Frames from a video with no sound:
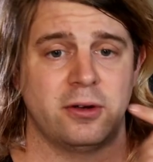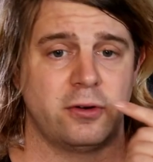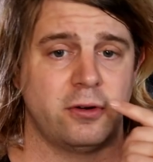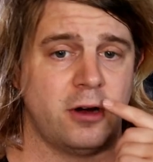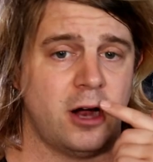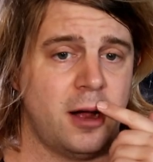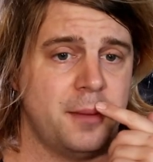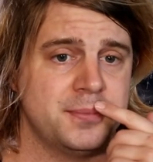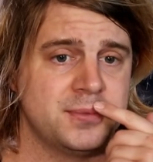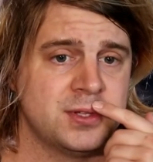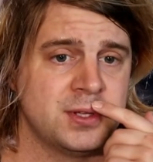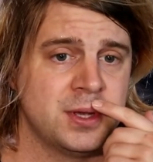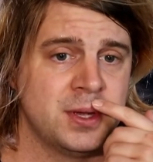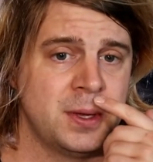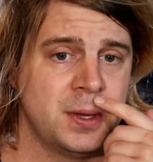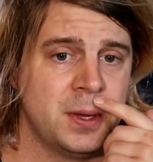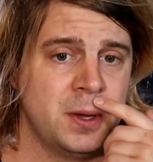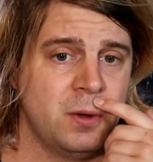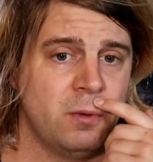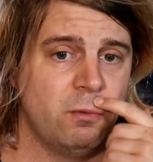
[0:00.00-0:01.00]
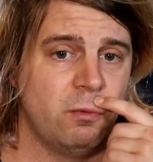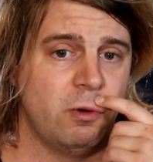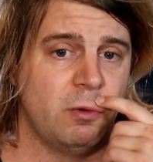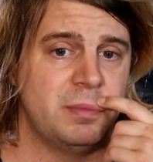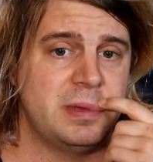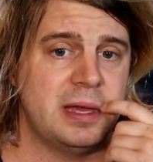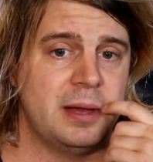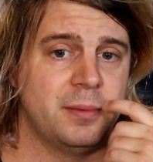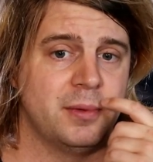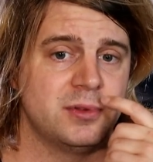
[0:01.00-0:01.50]
their crops will
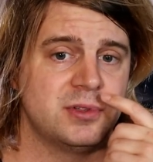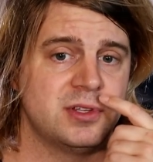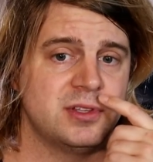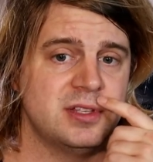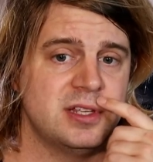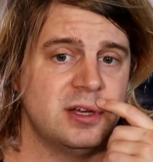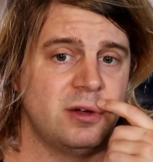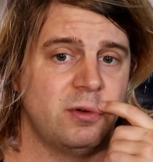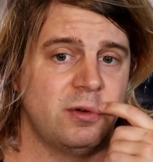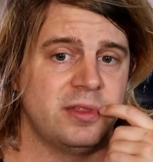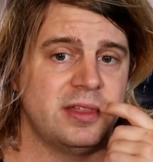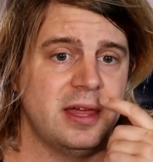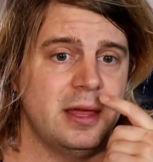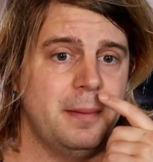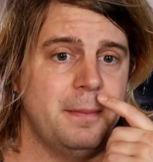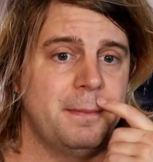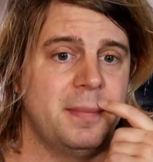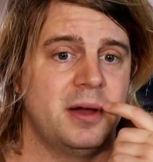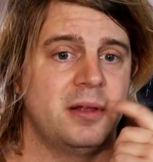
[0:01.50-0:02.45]
be able to deal with it,